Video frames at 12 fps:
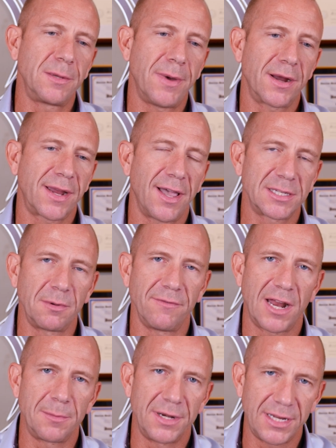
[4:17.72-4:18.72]
about calcium and
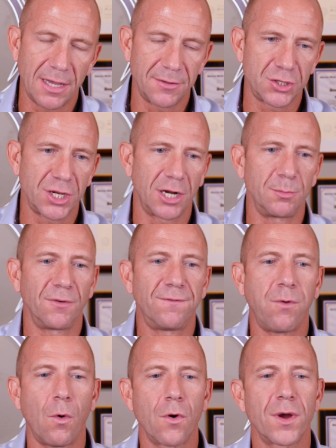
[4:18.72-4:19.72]
vitamin D on this channel
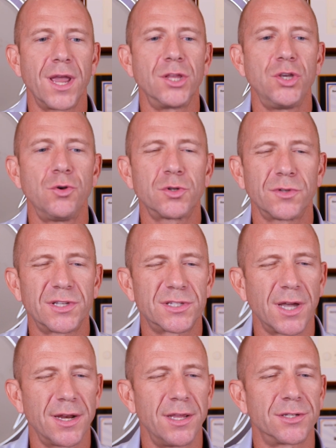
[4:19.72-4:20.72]
before, and usually
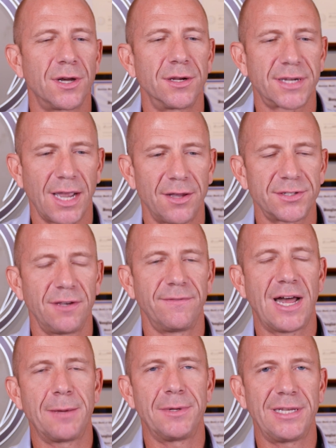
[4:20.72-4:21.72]
studies on calcium,
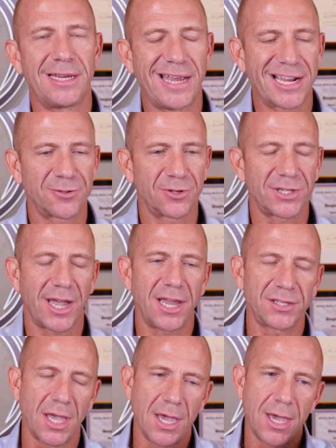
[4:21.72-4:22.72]
vitamin D, and
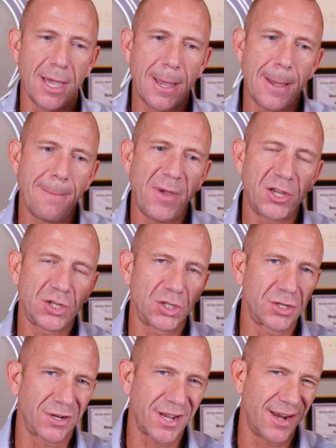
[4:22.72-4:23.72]
exercise
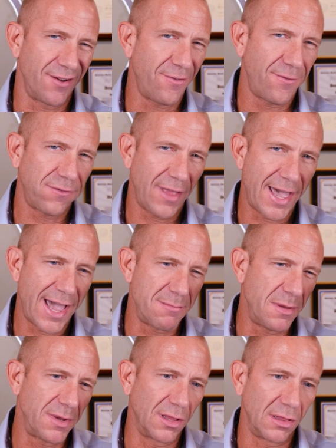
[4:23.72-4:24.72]
patients are kind of flat,
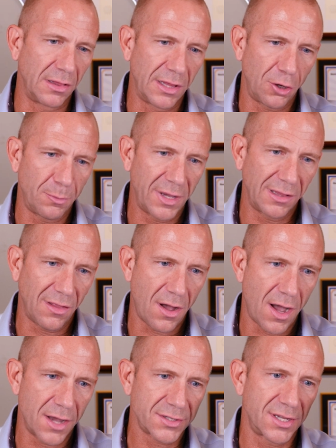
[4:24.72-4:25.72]
maybe a little bit
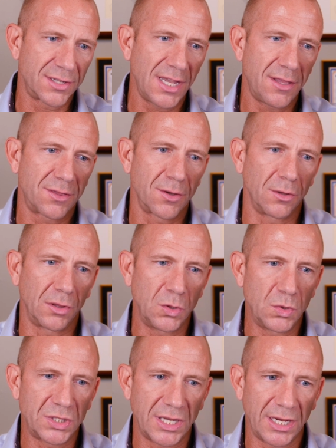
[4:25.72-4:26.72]
lost, to say that they're
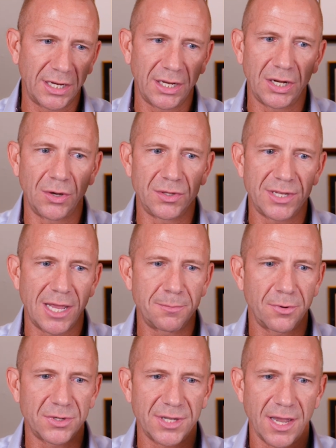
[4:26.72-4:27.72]
losing, you know,
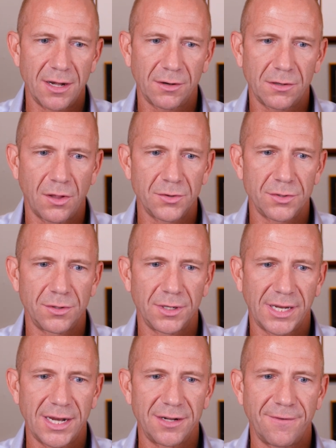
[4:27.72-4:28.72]
10%, closer to
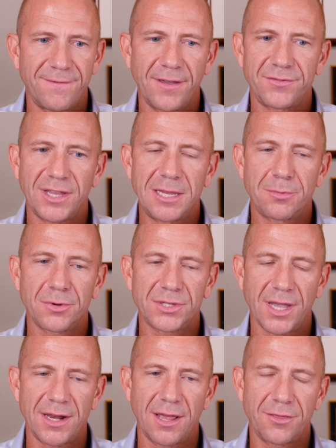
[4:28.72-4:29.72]
getting to
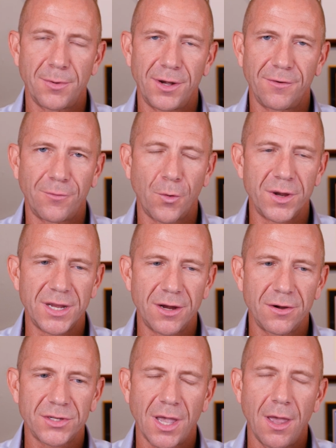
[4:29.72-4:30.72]
15% at three to four
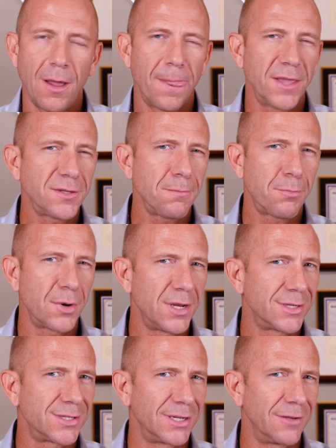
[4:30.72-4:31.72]
years, that's a pretty
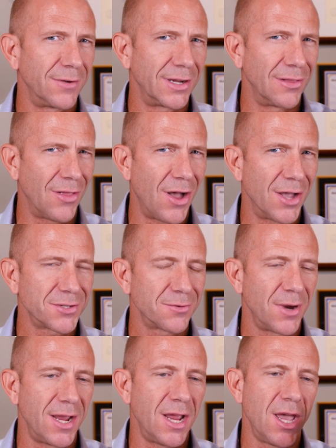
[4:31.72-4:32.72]
significant loss, right?